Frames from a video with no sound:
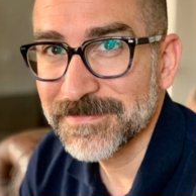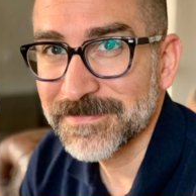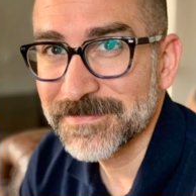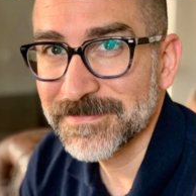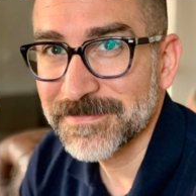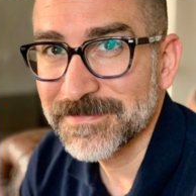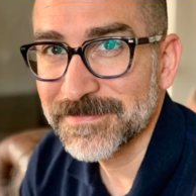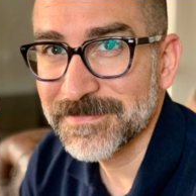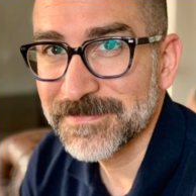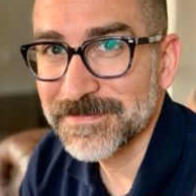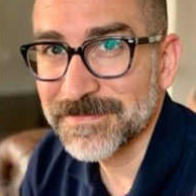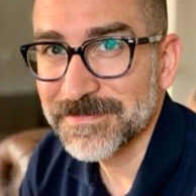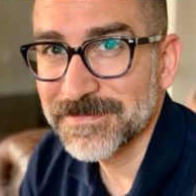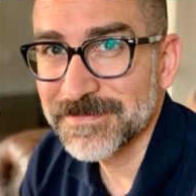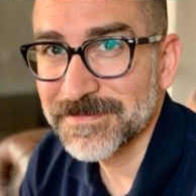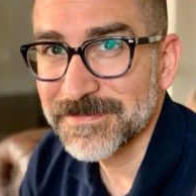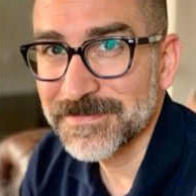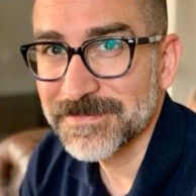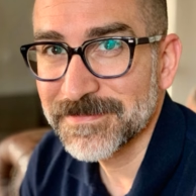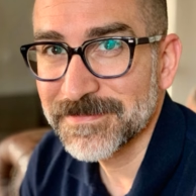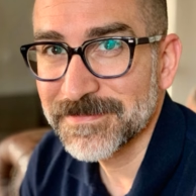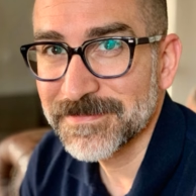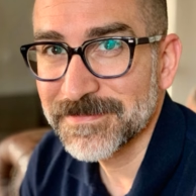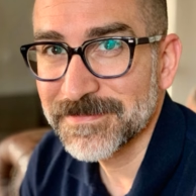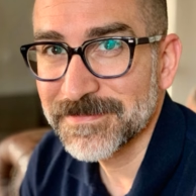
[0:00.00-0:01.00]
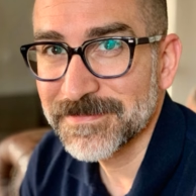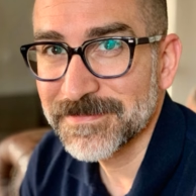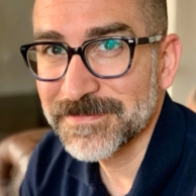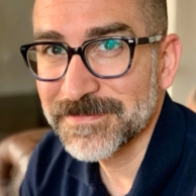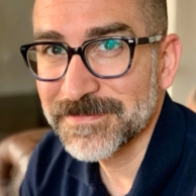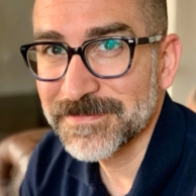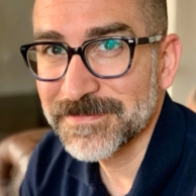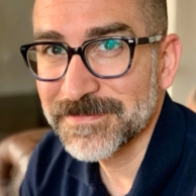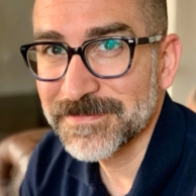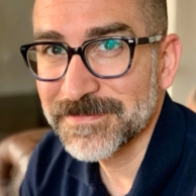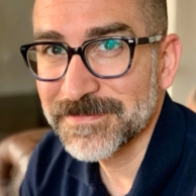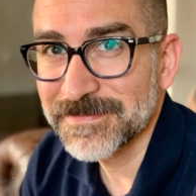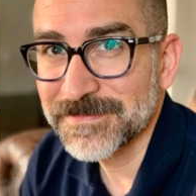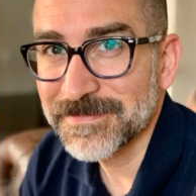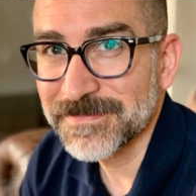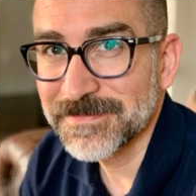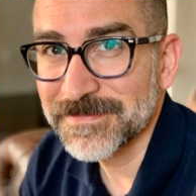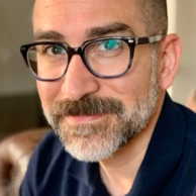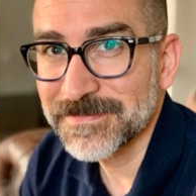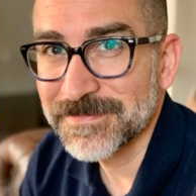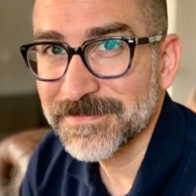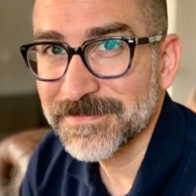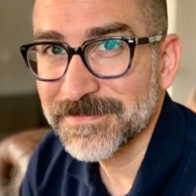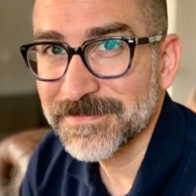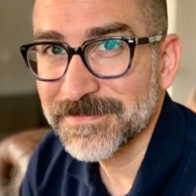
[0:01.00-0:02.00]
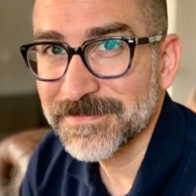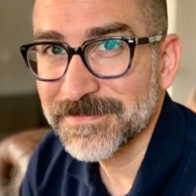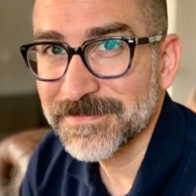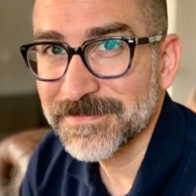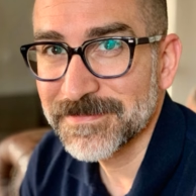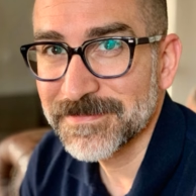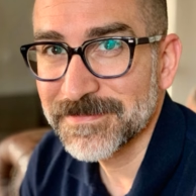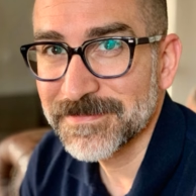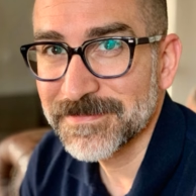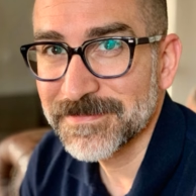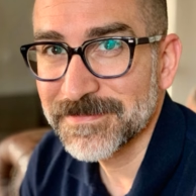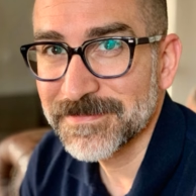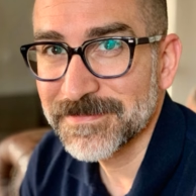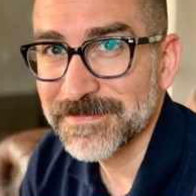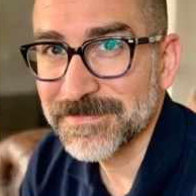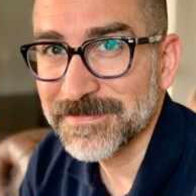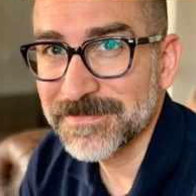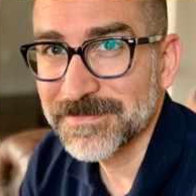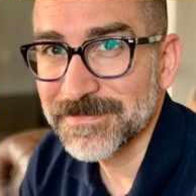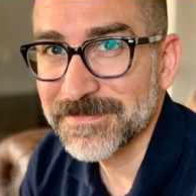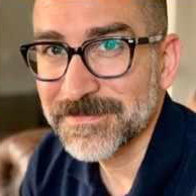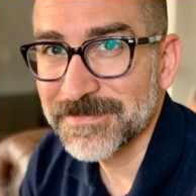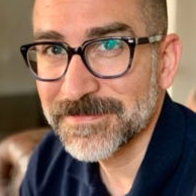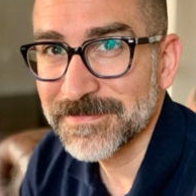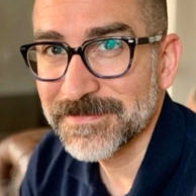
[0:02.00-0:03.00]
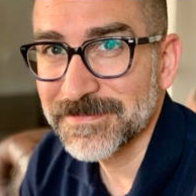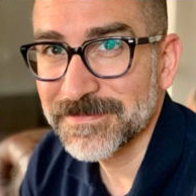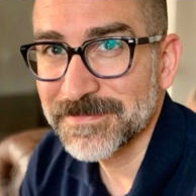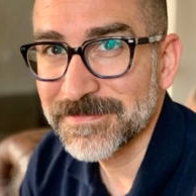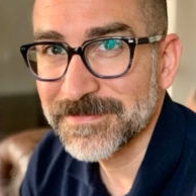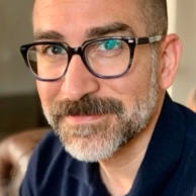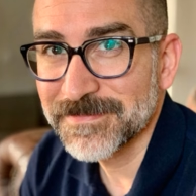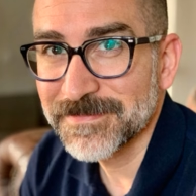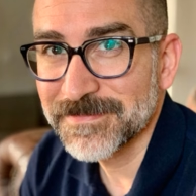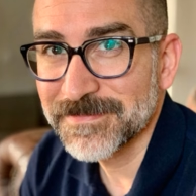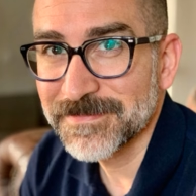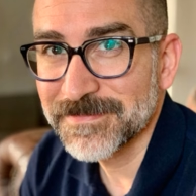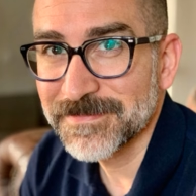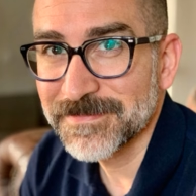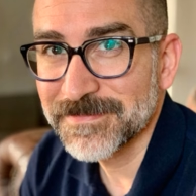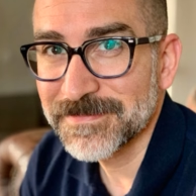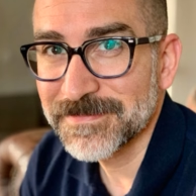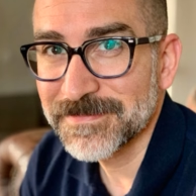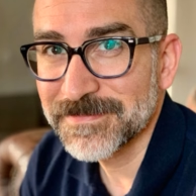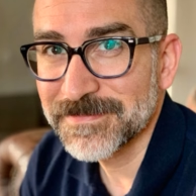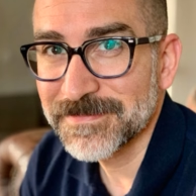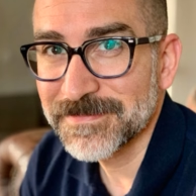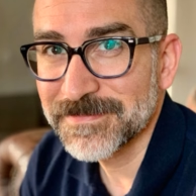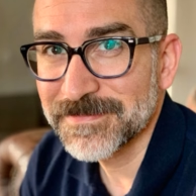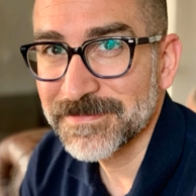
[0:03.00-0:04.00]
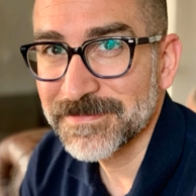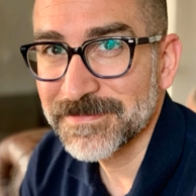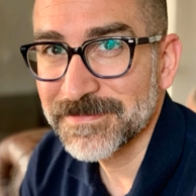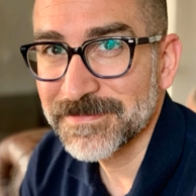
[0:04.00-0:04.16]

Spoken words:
[no speech]